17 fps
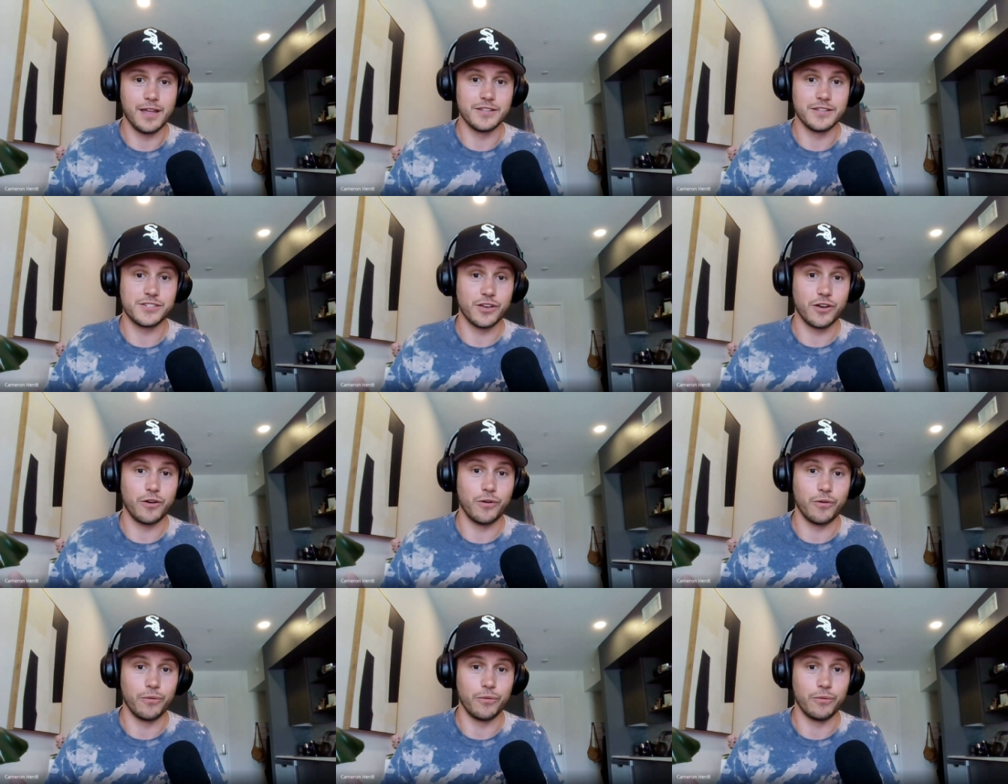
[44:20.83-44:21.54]
and
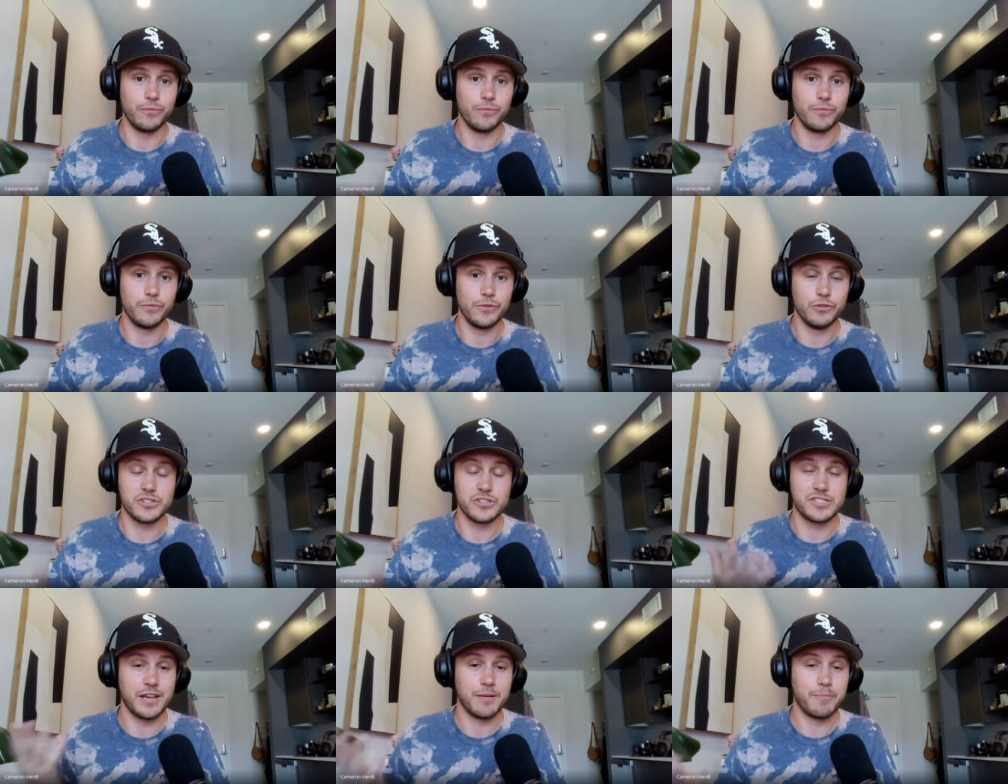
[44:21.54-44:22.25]
so you
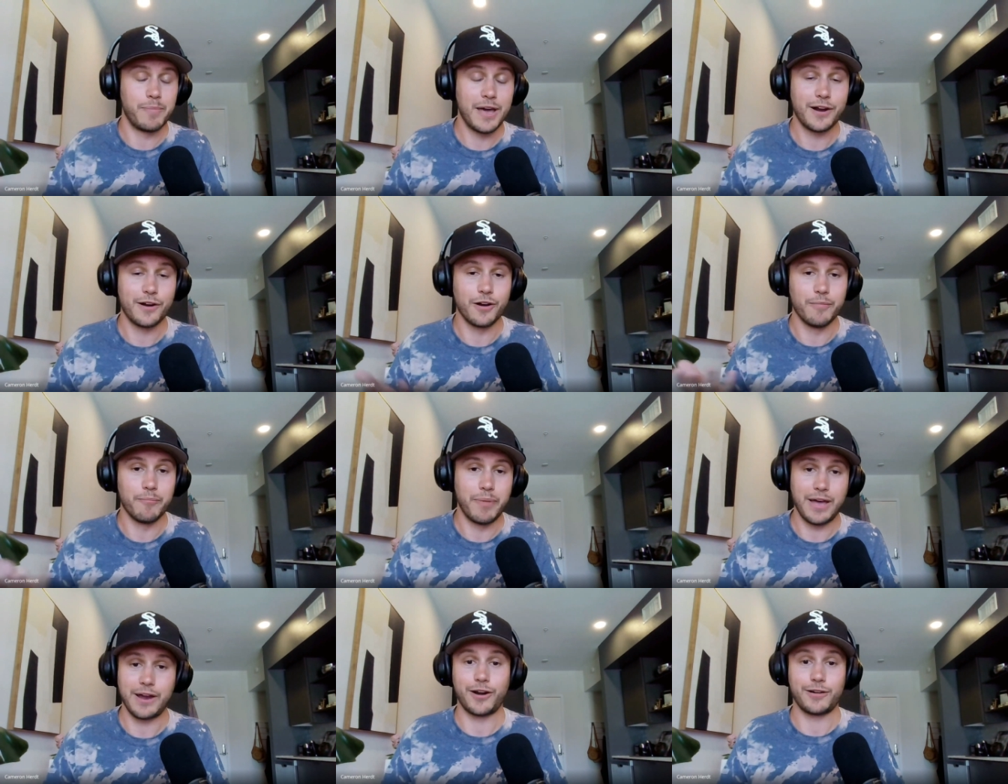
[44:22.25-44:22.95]
just get better
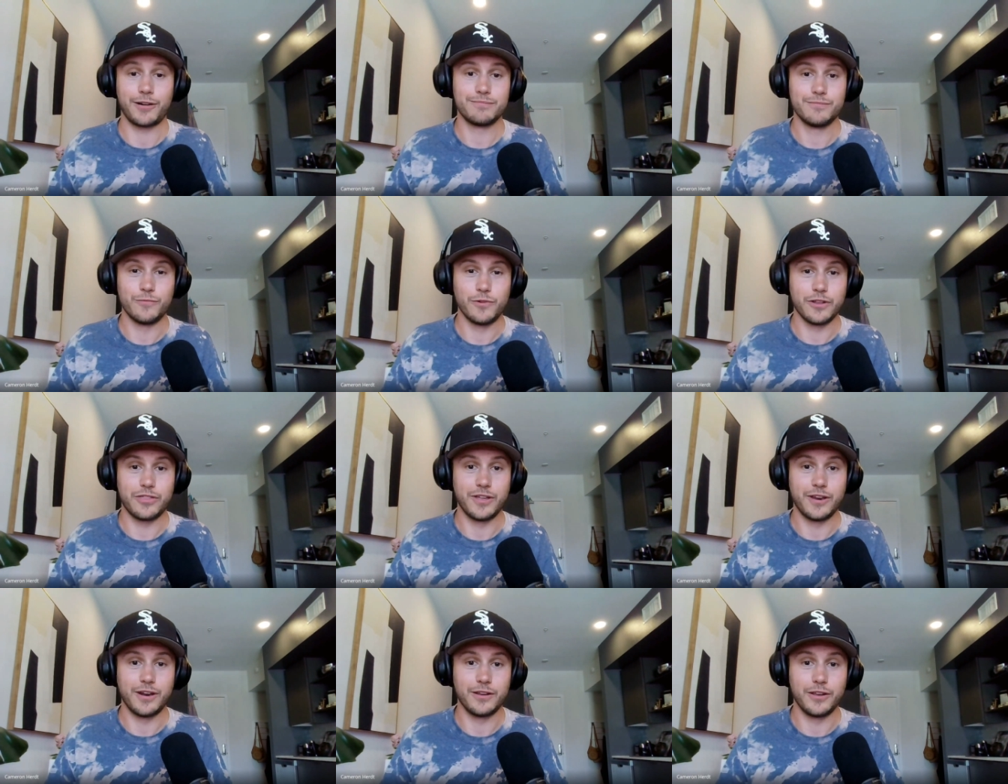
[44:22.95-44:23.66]
and better
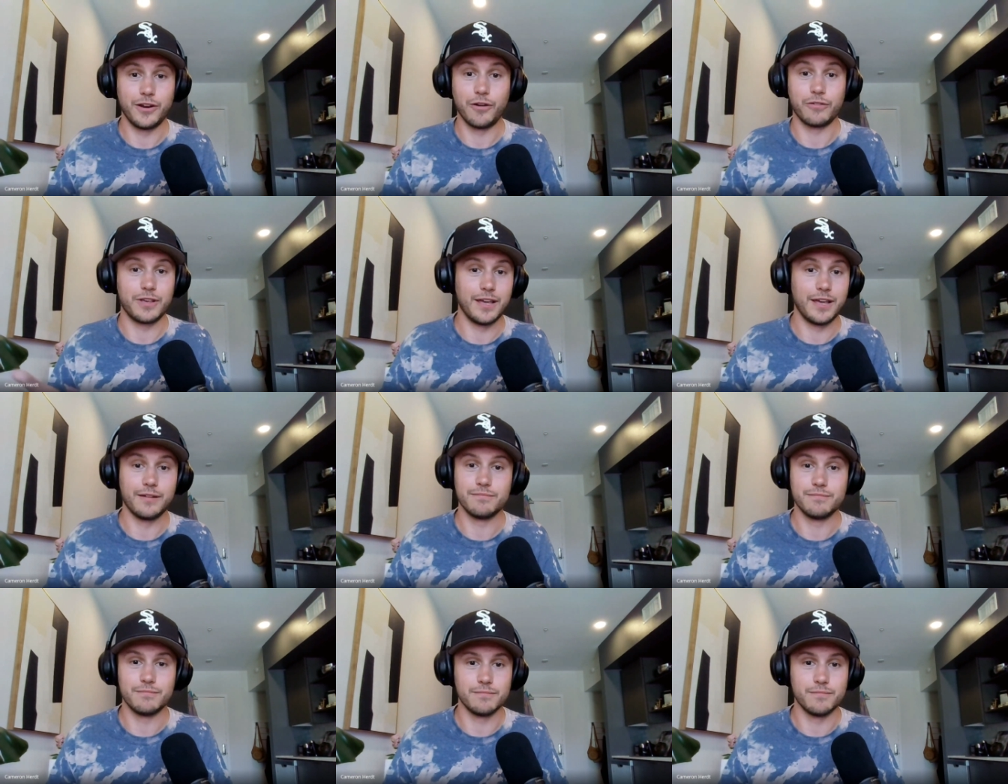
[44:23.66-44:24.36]
within it. You don't
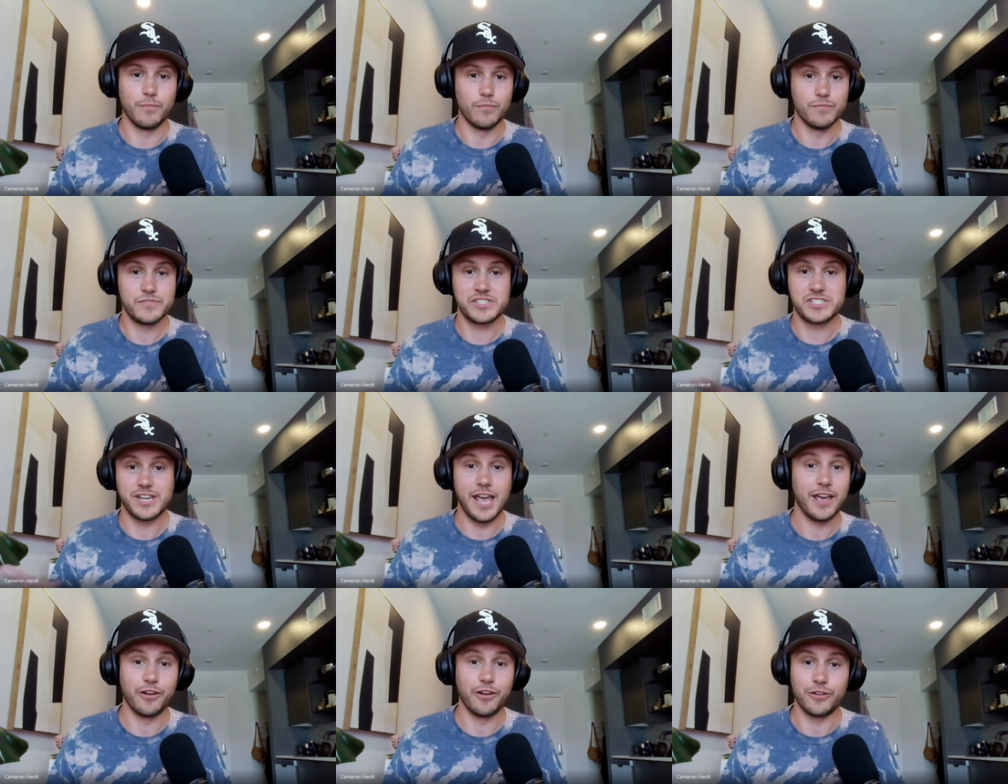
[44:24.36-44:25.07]
get
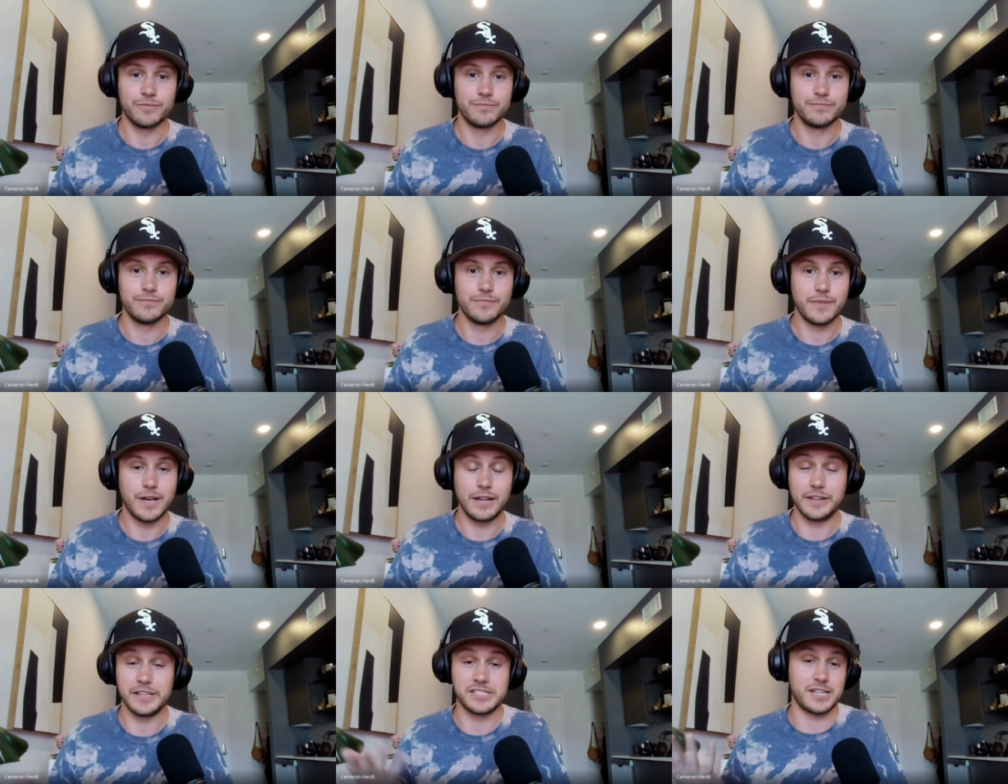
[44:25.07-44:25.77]
stale,
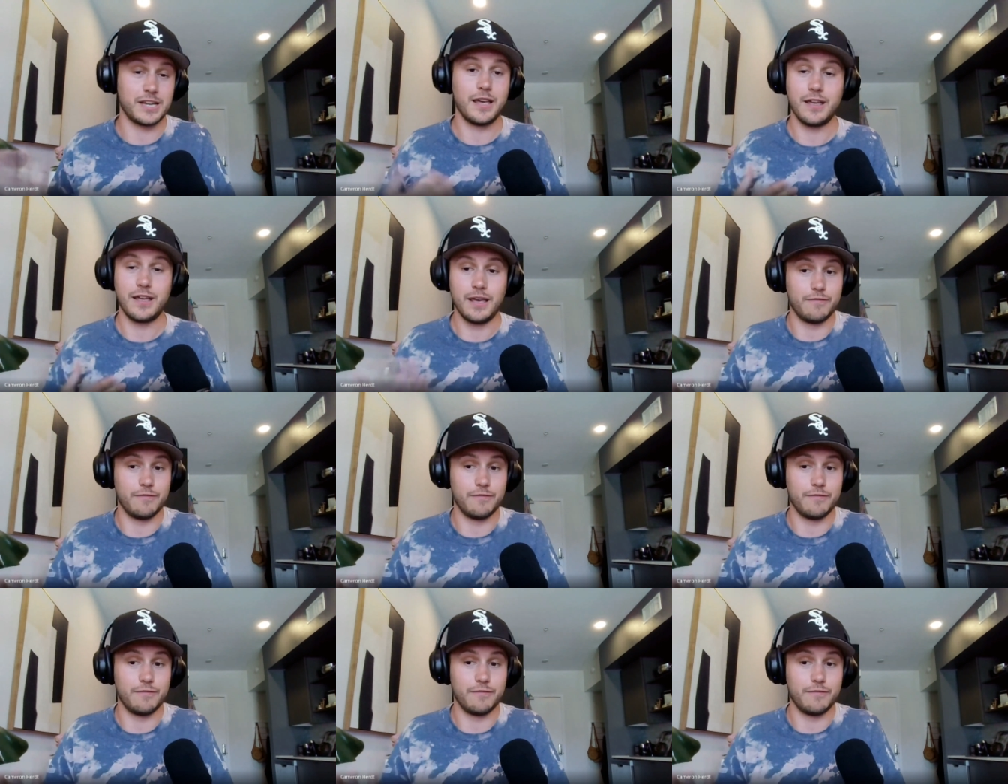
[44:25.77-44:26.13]
at least. Yeah.